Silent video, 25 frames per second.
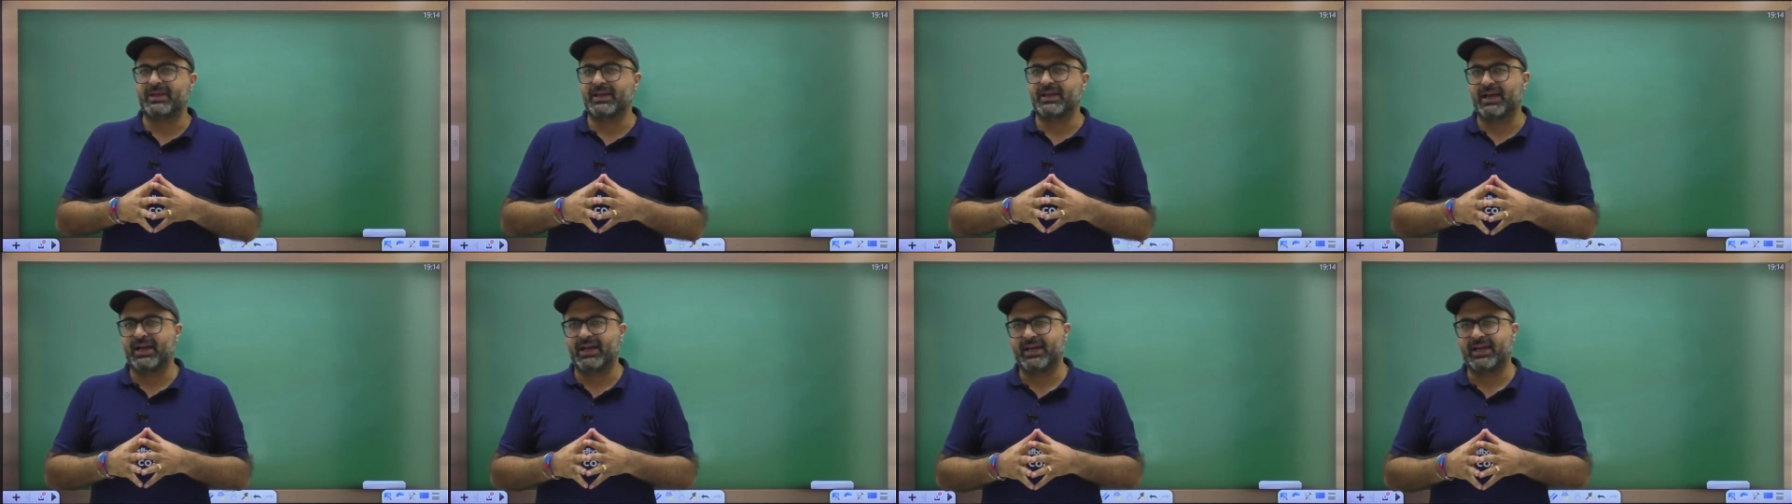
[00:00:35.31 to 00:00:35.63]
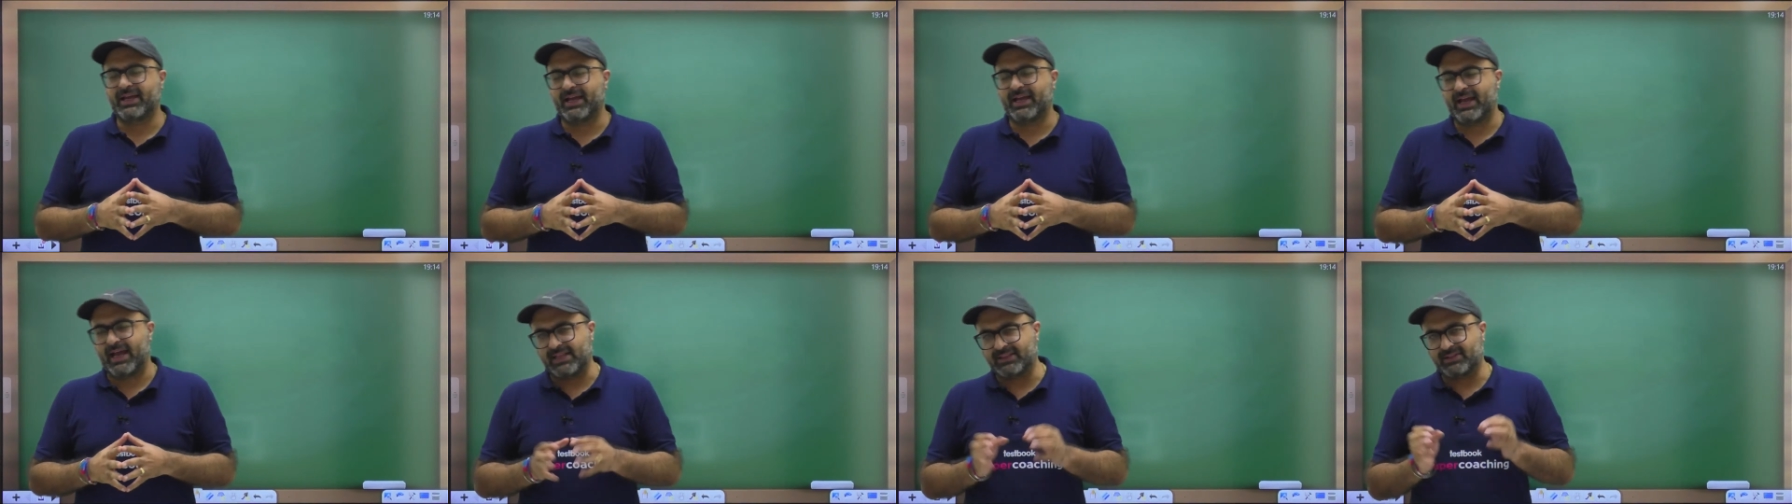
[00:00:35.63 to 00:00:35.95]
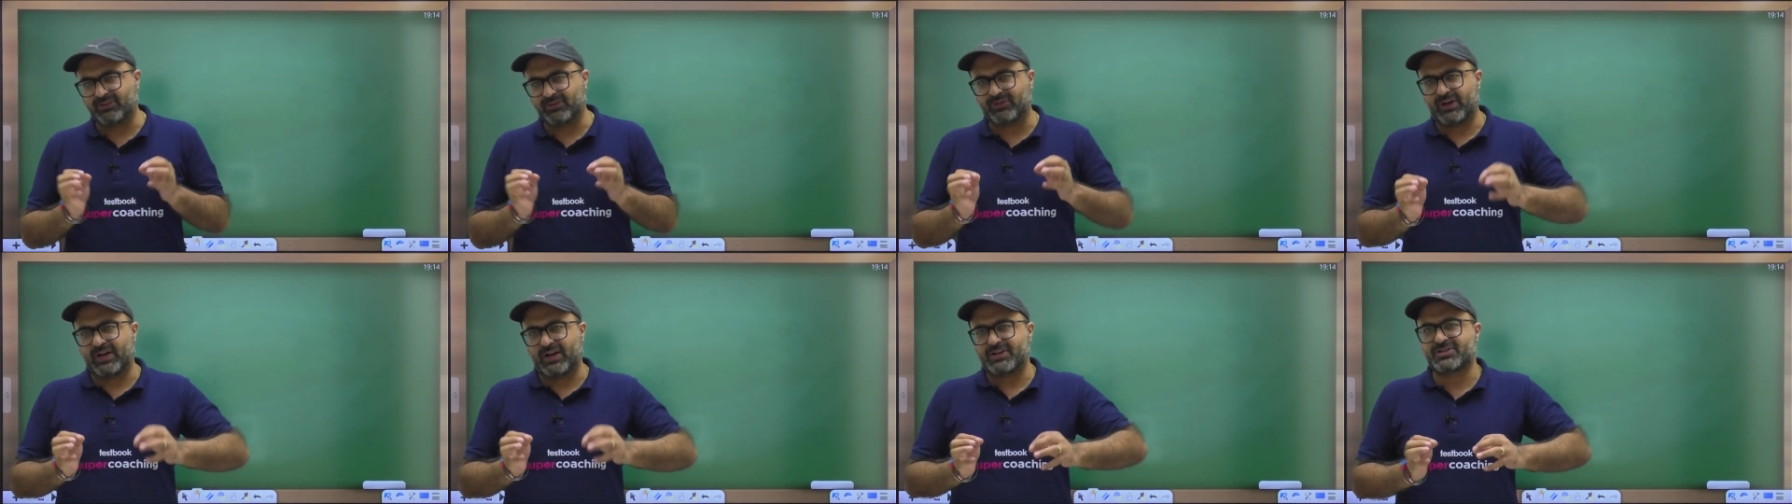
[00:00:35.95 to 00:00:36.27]
And the
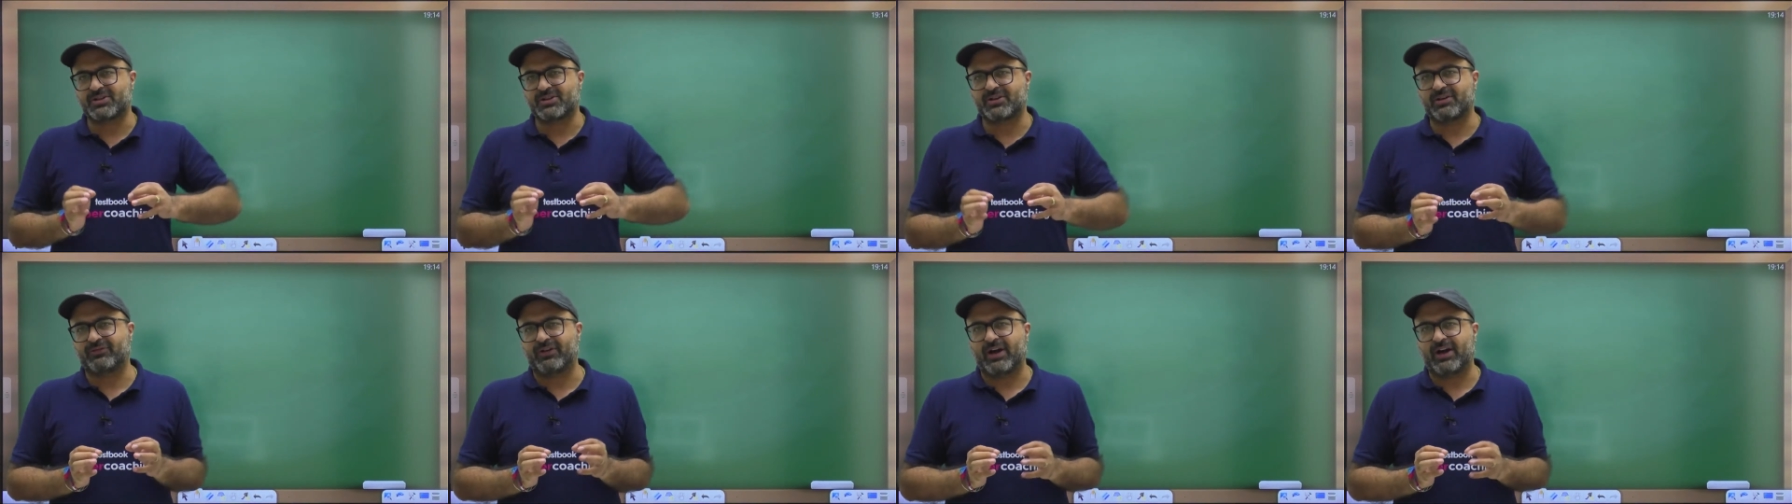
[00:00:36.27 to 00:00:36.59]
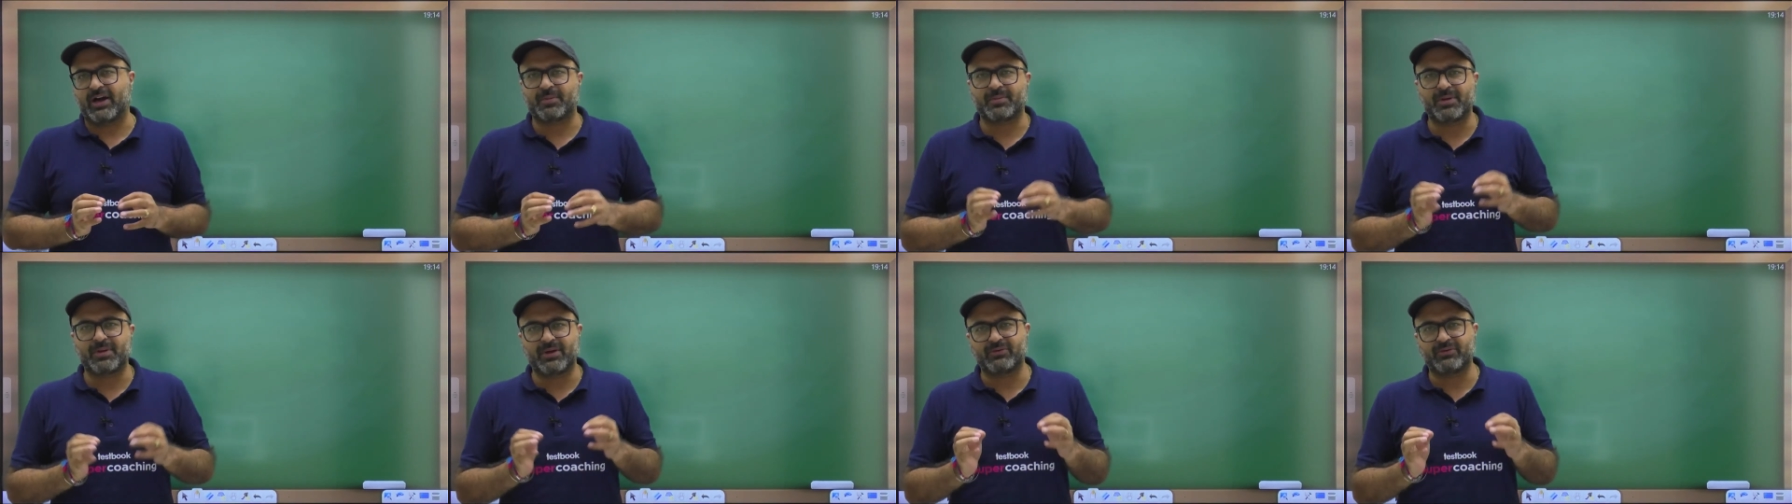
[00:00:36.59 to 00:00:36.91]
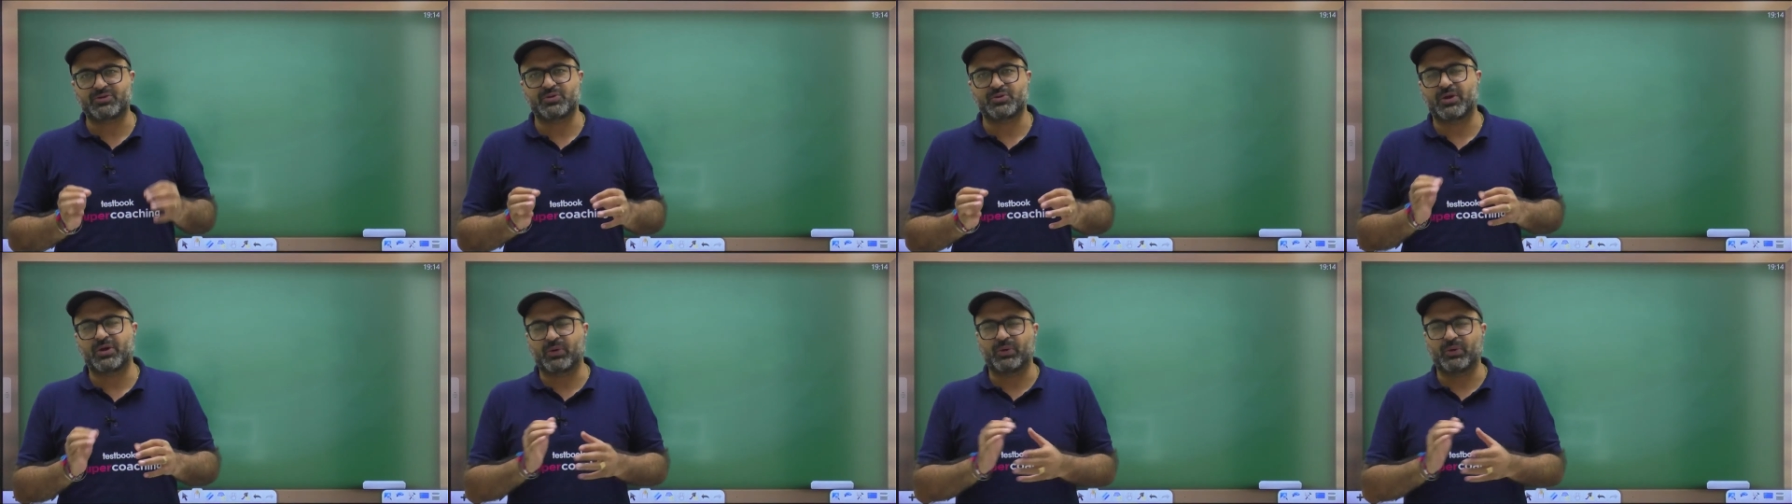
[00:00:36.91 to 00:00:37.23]
function of RBI which we are
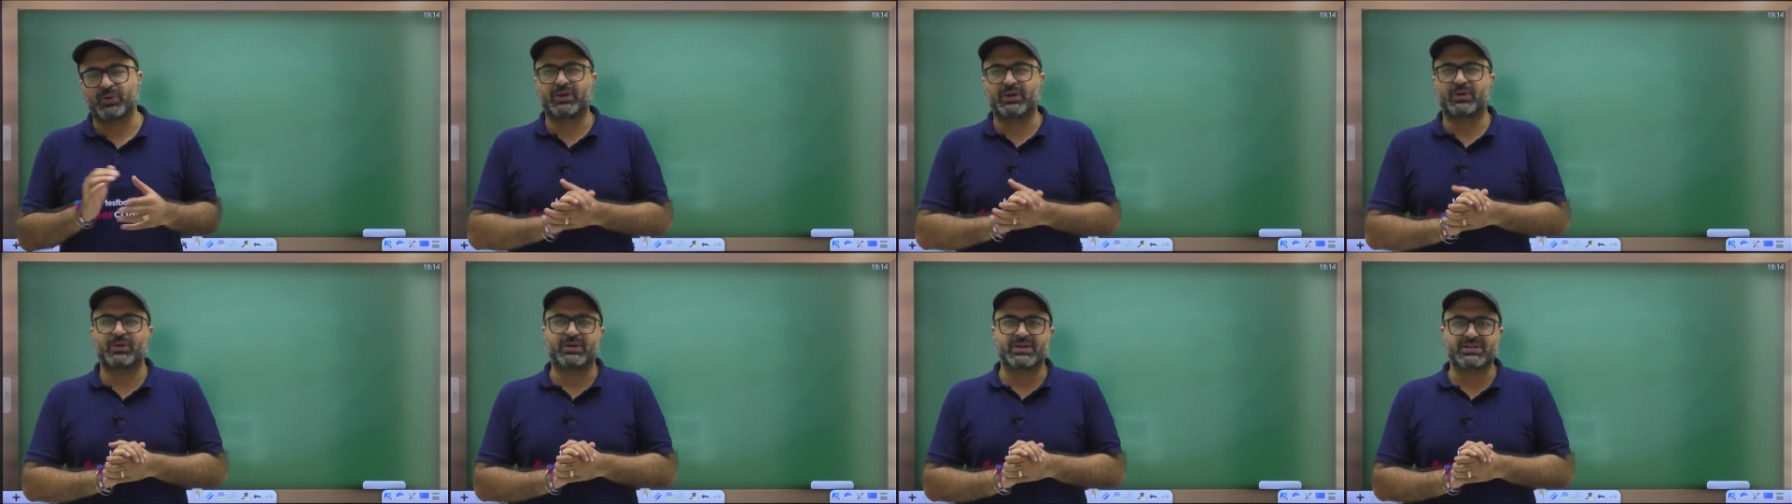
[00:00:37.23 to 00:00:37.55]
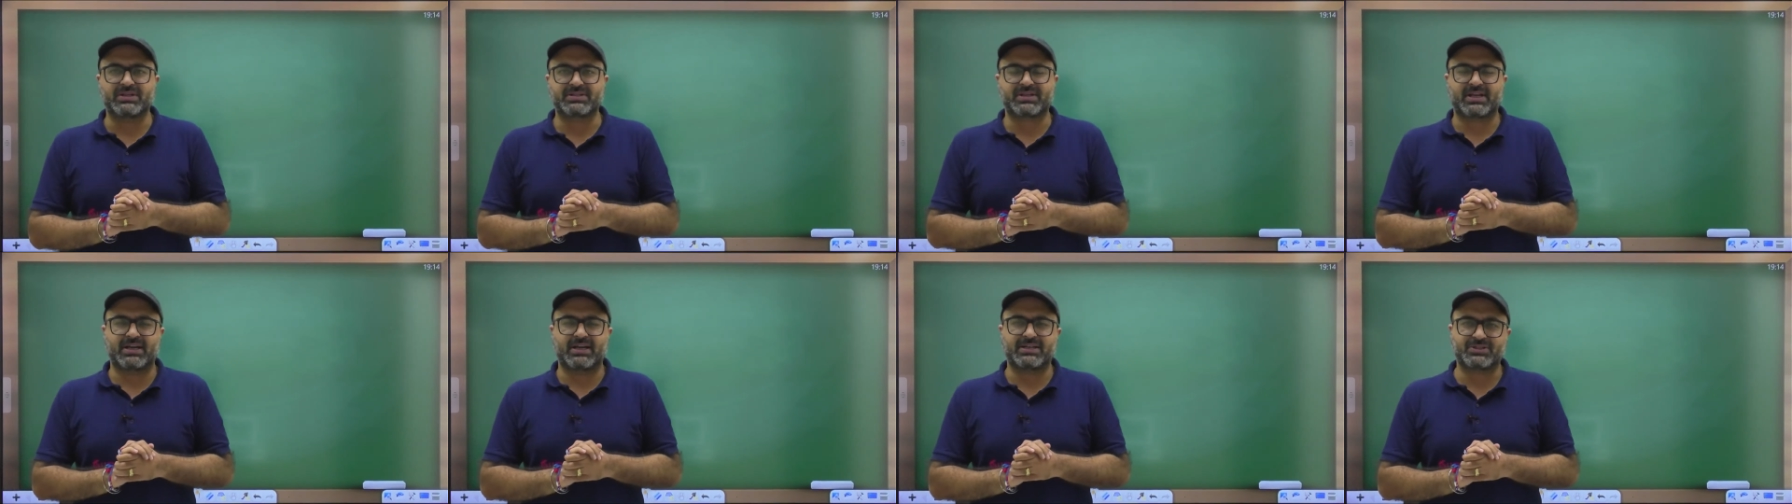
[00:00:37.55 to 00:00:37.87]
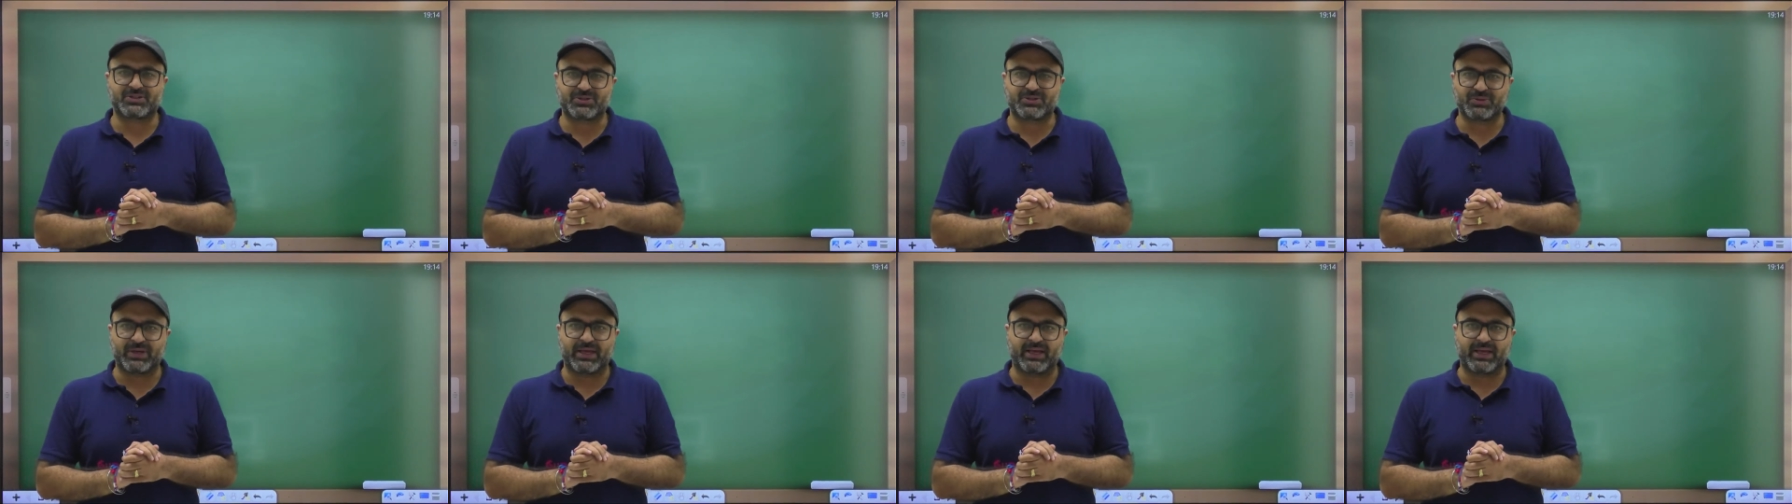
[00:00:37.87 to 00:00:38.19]
going to discuss today